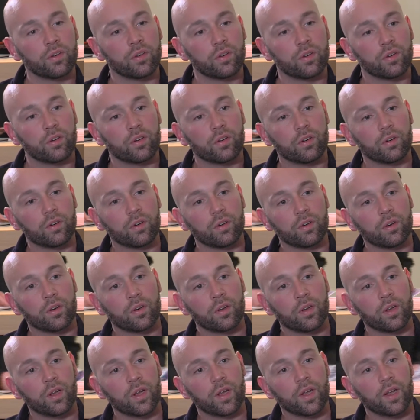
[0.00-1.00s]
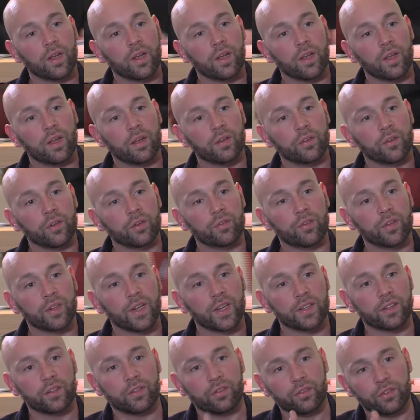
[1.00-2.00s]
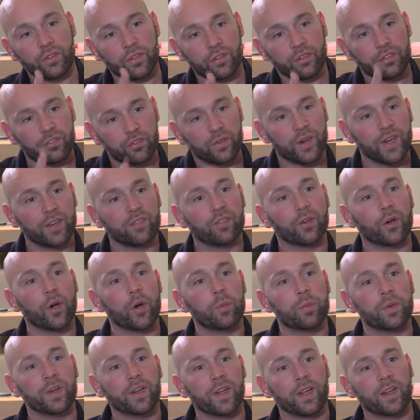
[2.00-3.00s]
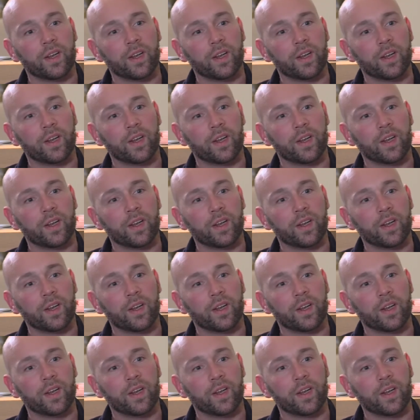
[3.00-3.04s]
Do you feel like you're trying to open that